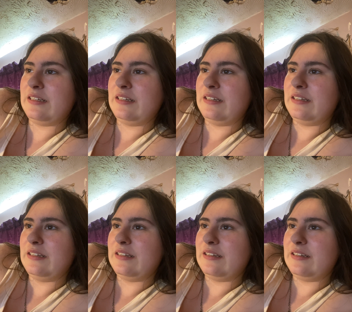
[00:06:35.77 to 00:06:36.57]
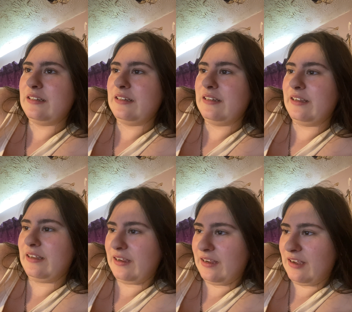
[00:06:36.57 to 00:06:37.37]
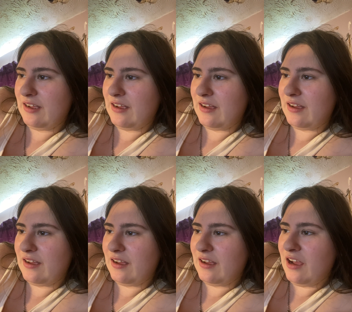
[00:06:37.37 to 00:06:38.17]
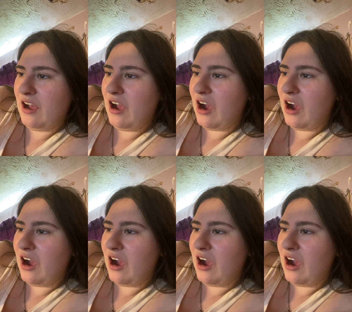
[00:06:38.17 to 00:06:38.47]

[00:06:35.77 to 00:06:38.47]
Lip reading: [no speech]